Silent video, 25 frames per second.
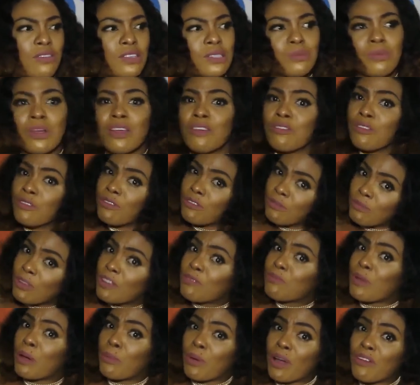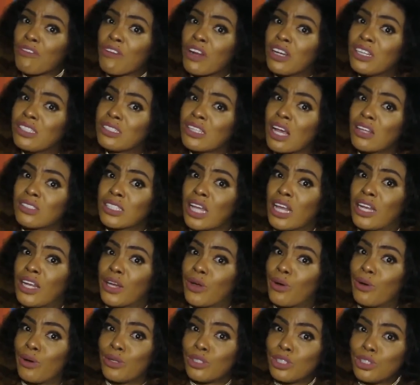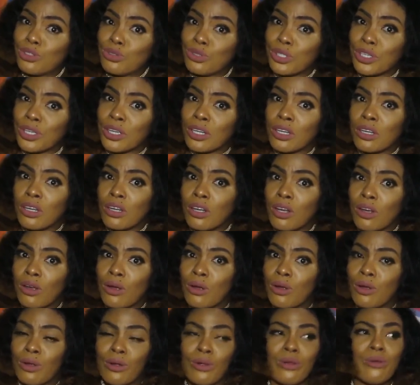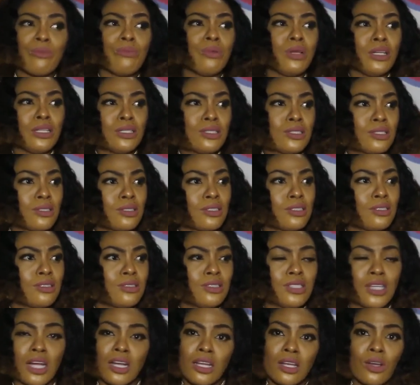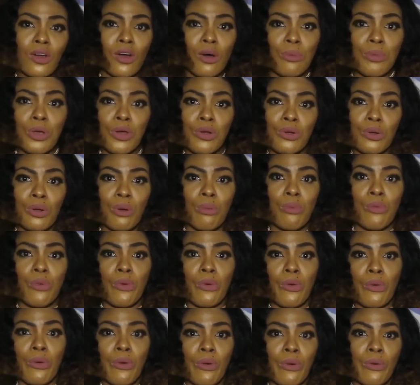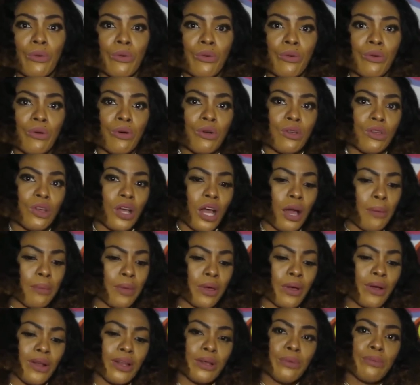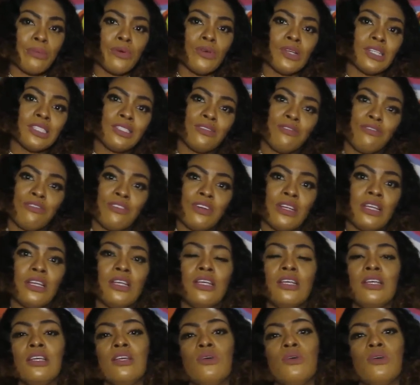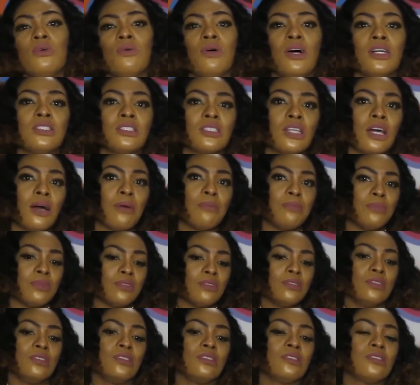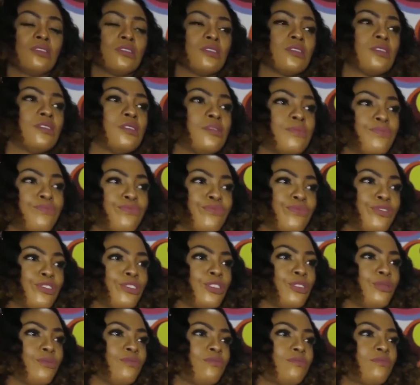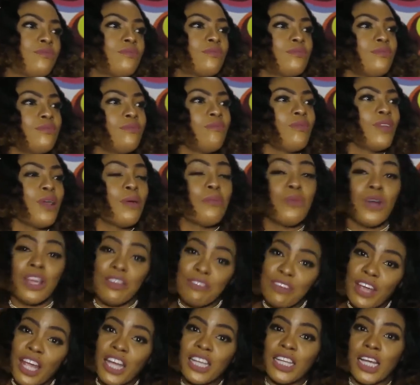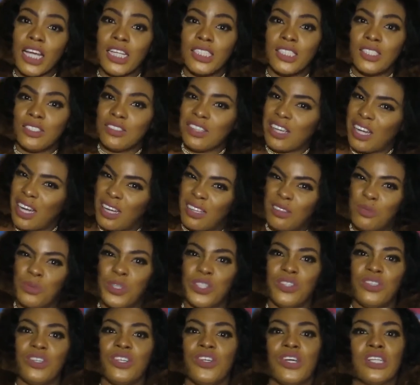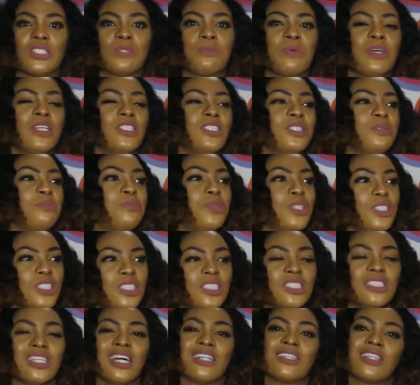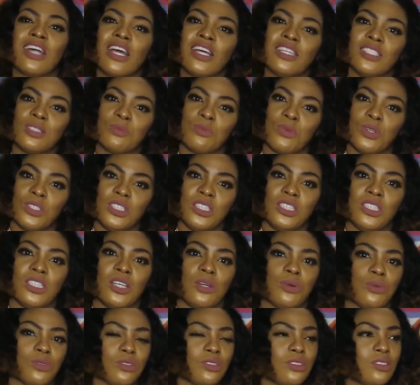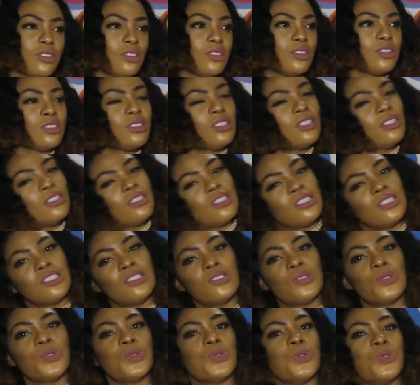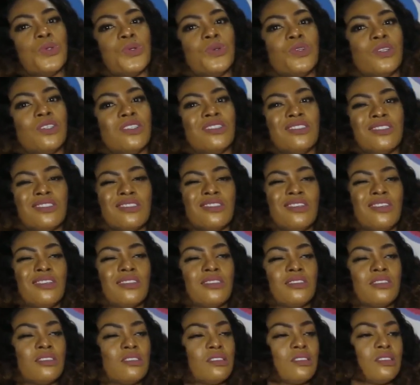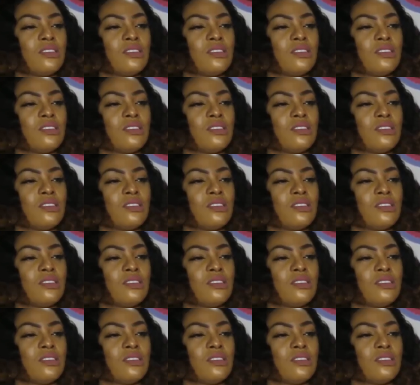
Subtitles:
if my boyfriend is outside the country, please, Charlie, call me on normal call. You can't be calling me with free WhatsApp this thing. But if you're in Nigeria, we know you're spending money. Data is money now. So it's not,